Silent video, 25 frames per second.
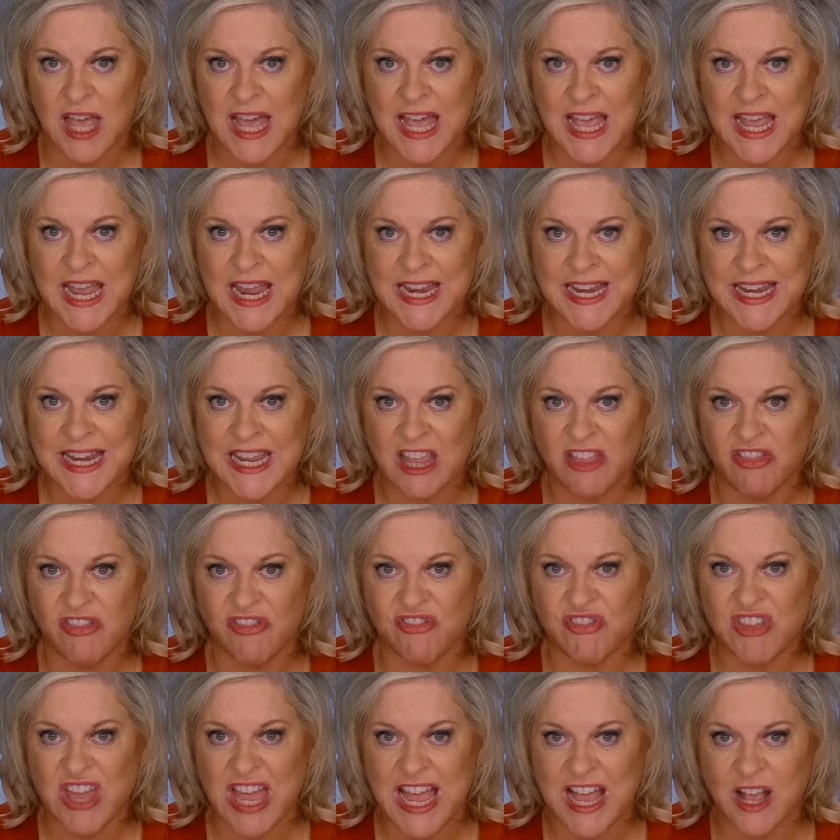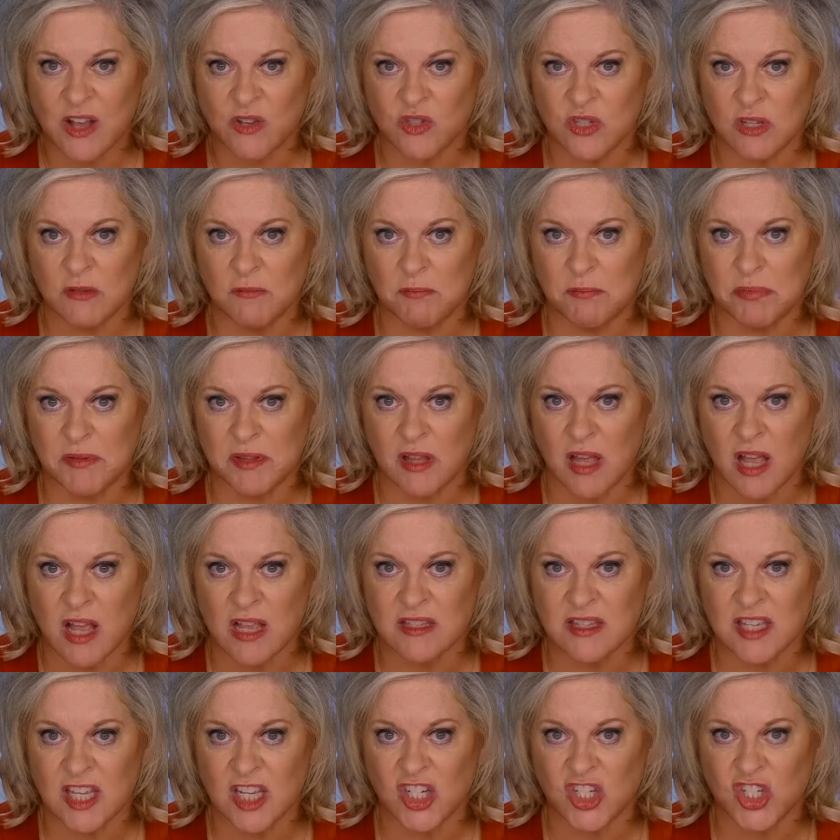
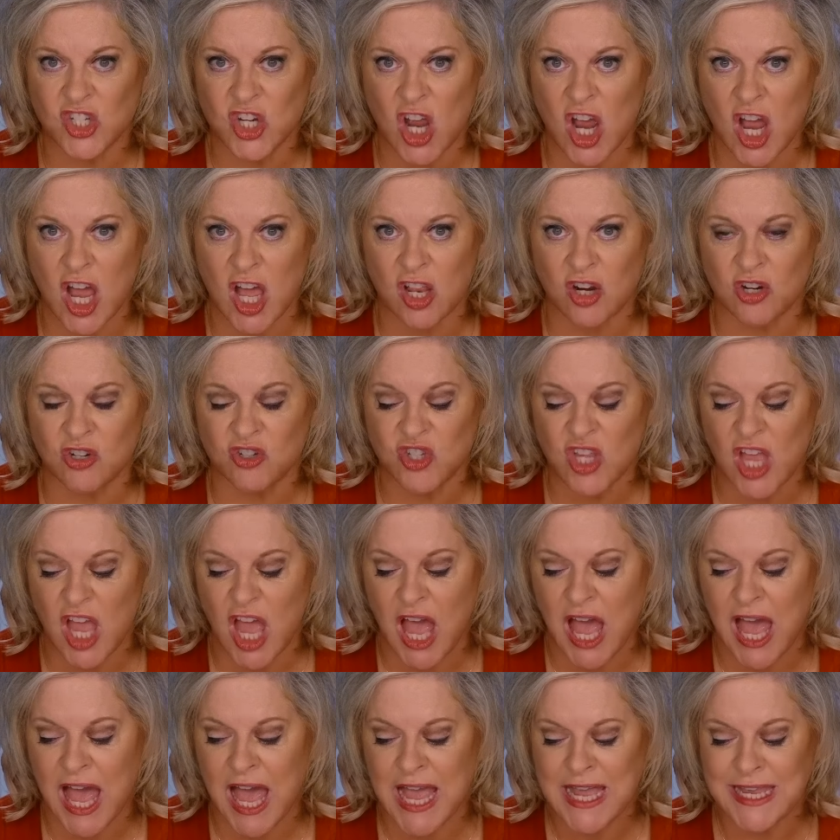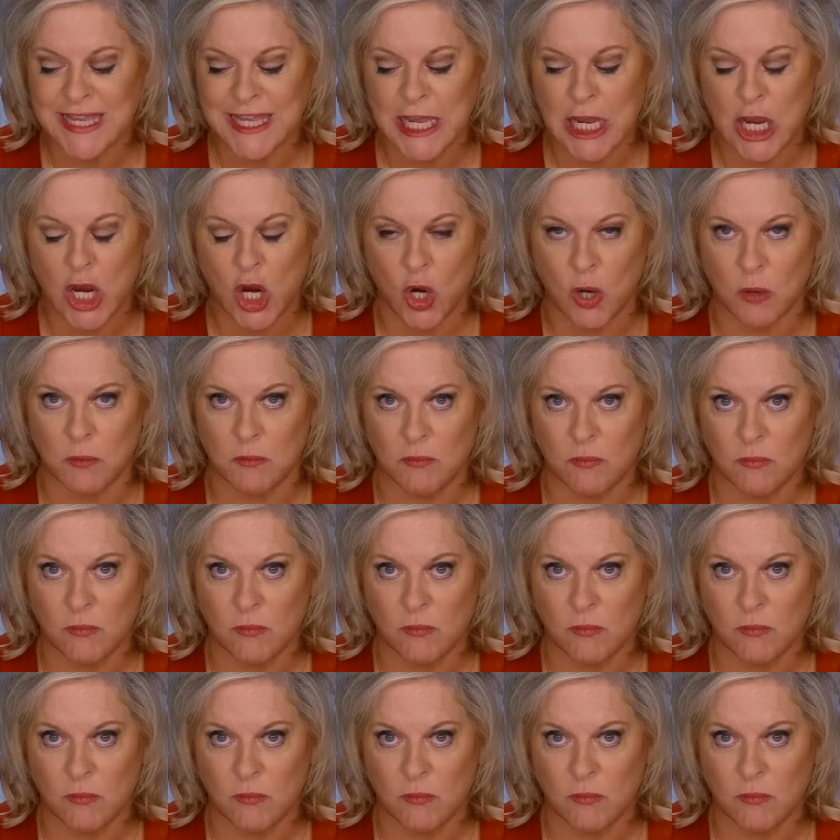$80,000+ a year.